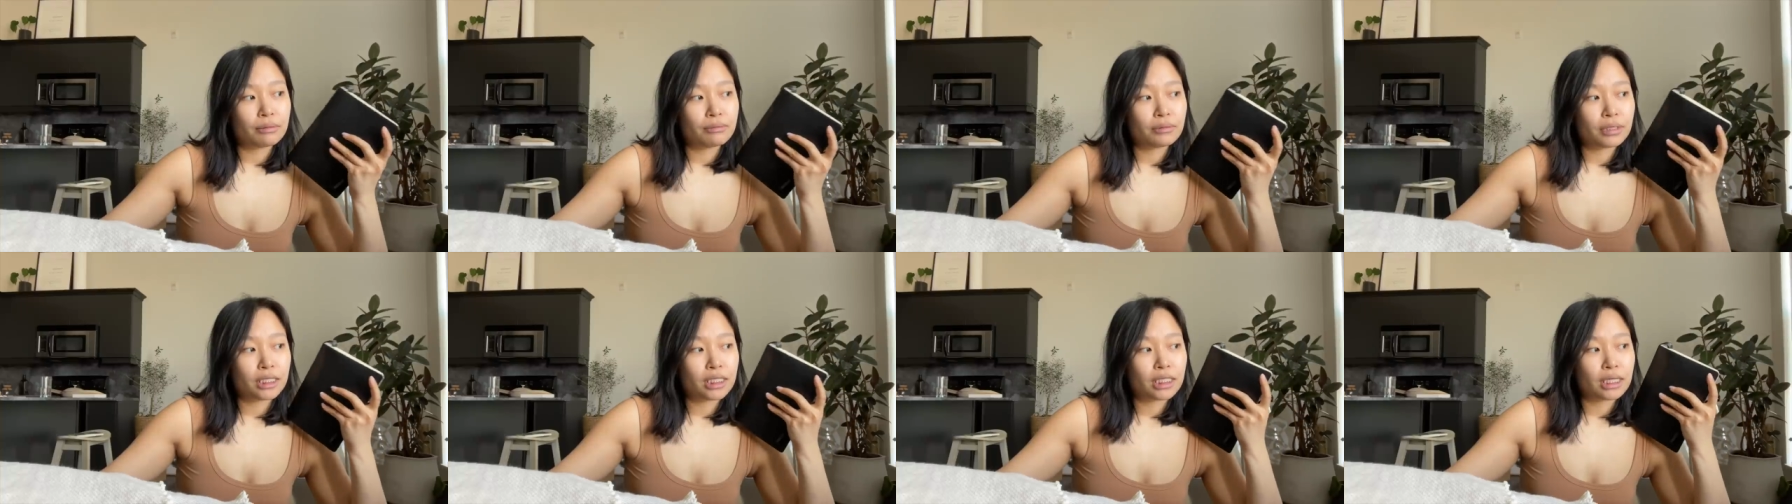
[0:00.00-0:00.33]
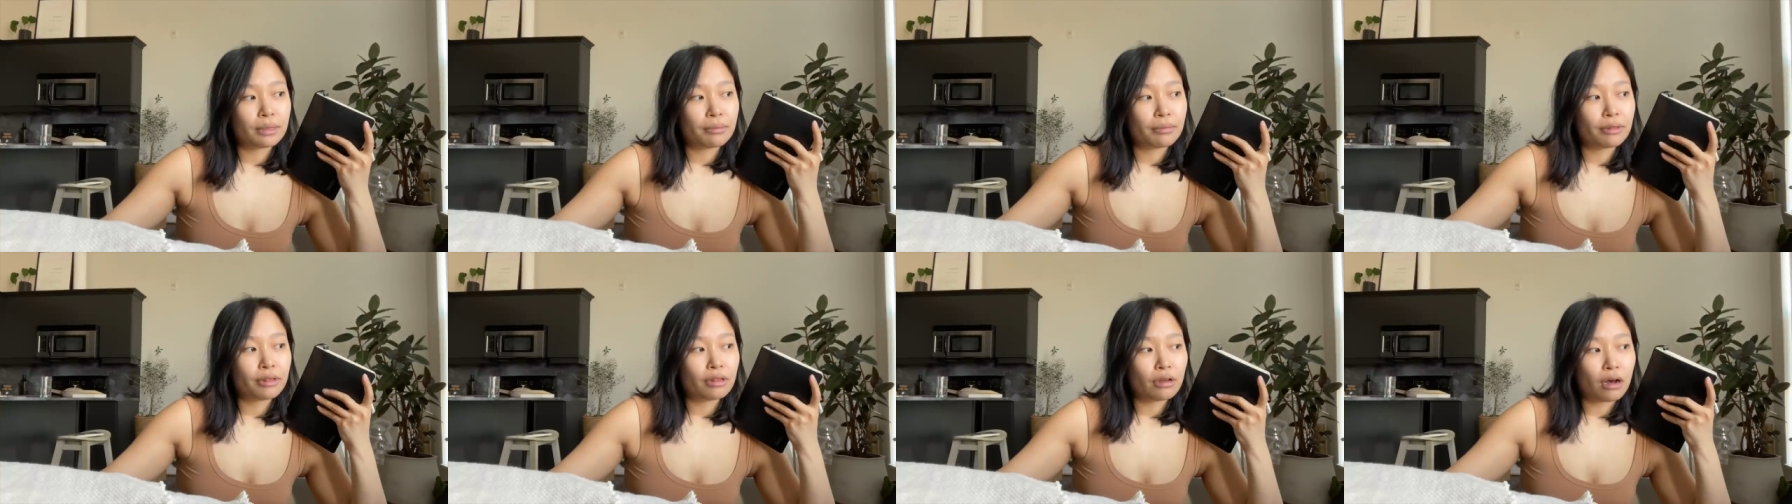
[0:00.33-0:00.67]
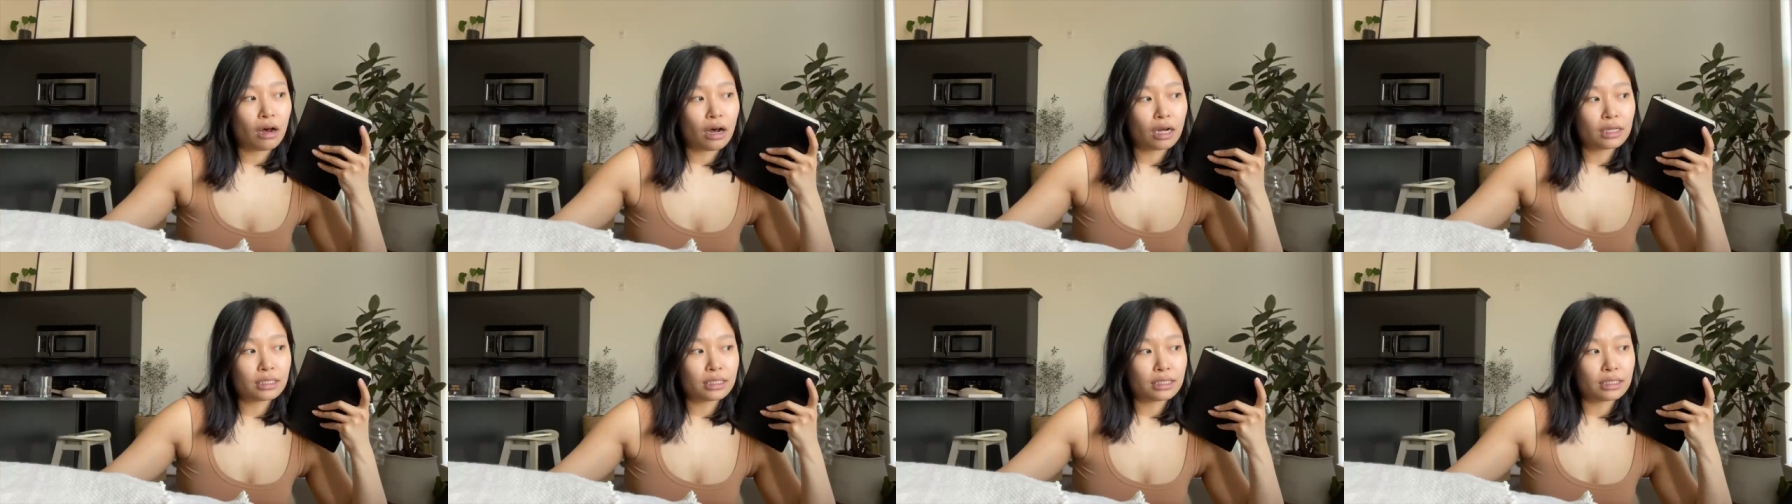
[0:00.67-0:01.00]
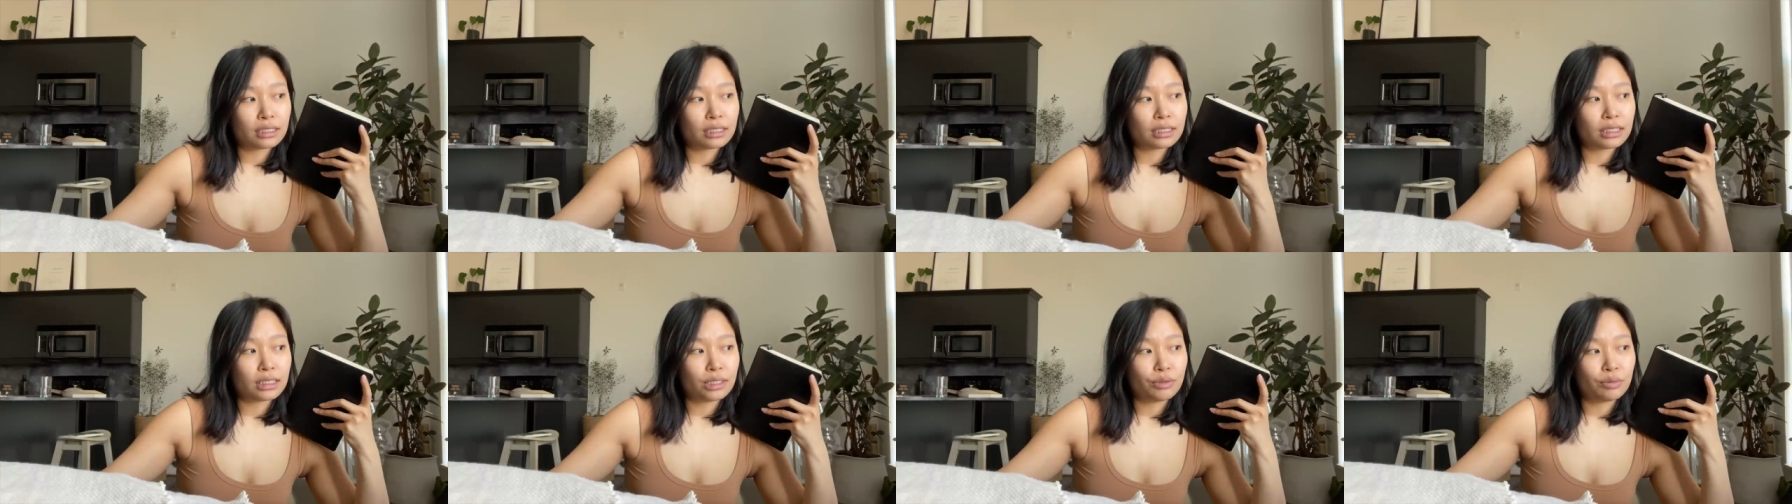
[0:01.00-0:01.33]
some thoughts and
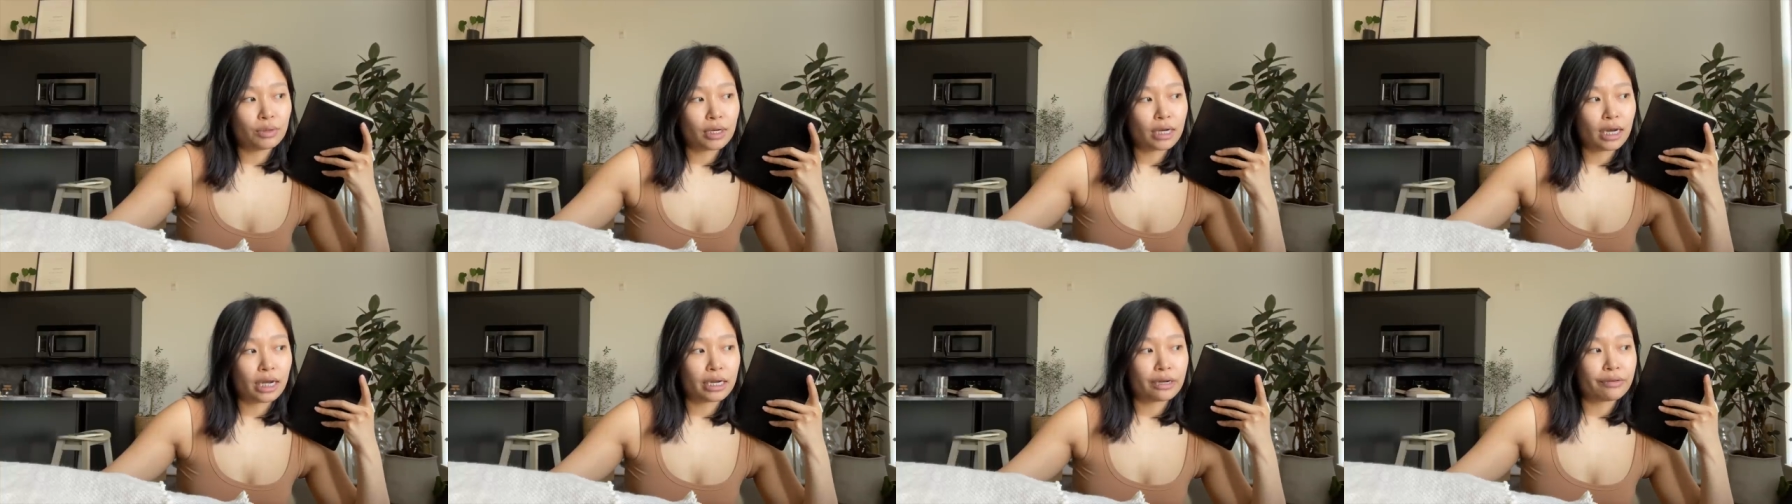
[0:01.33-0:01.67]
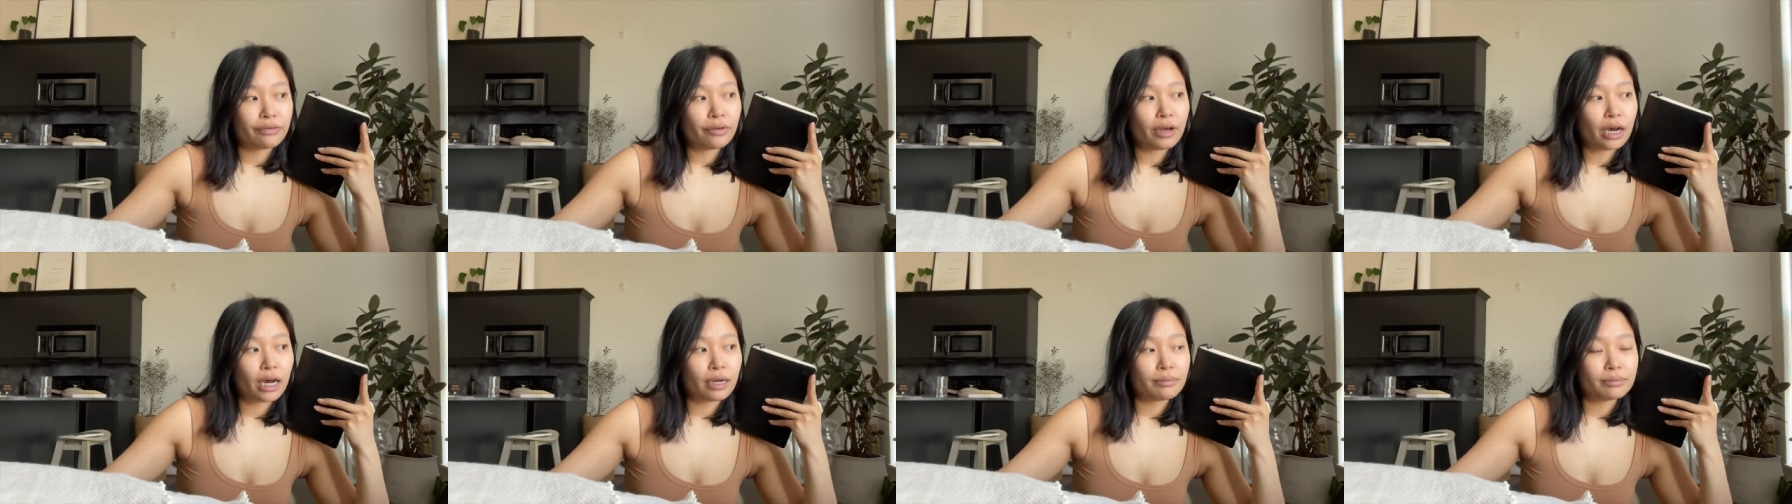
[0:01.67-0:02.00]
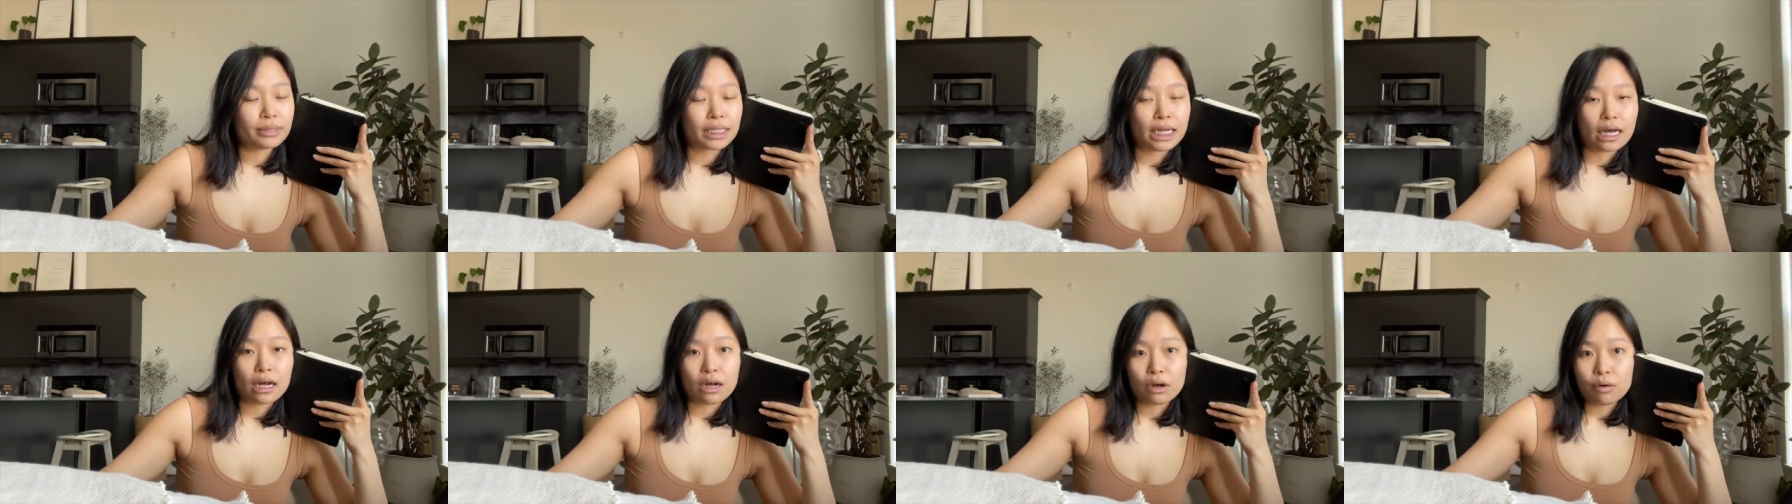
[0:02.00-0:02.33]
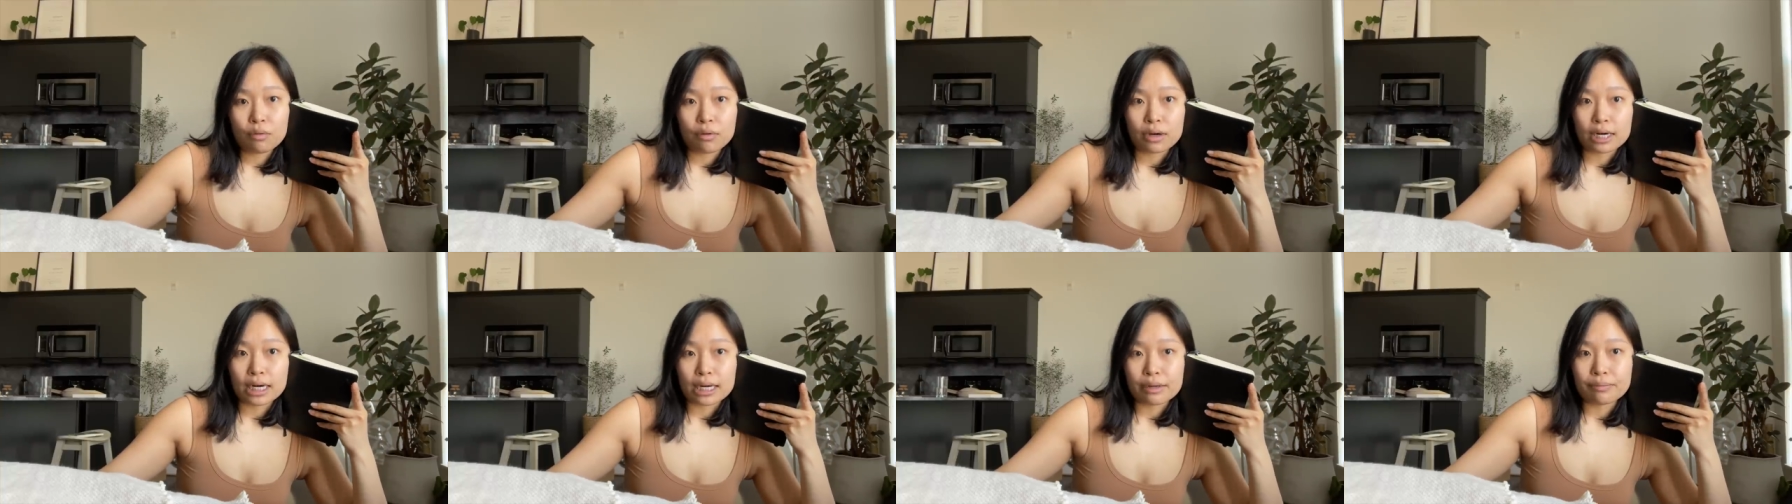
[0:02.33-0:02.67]
see what kind of comes out,
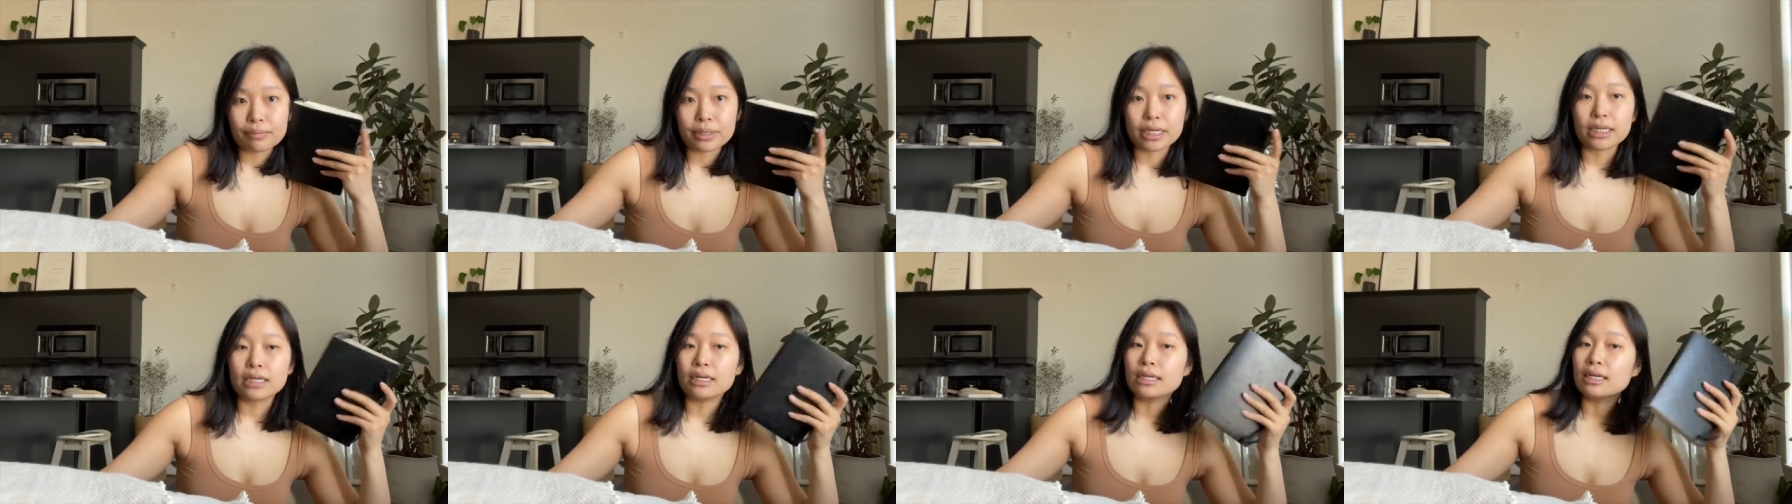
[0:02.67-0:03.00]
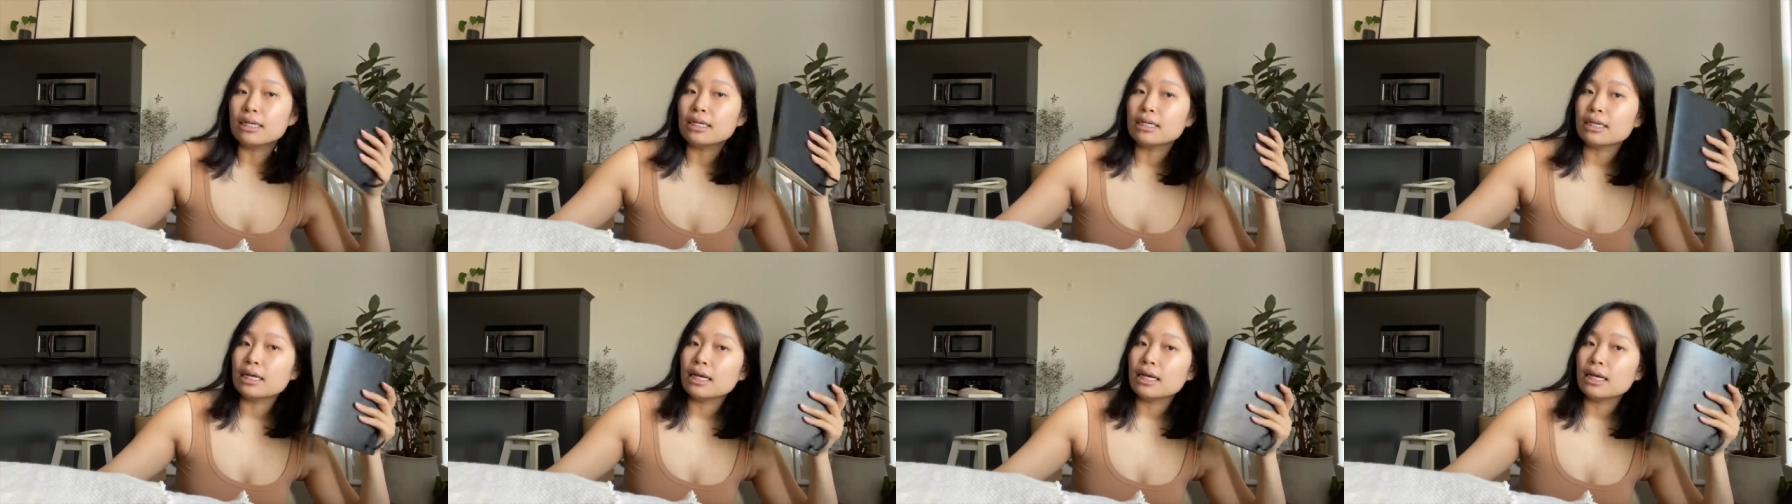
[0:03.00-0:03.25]
what I've been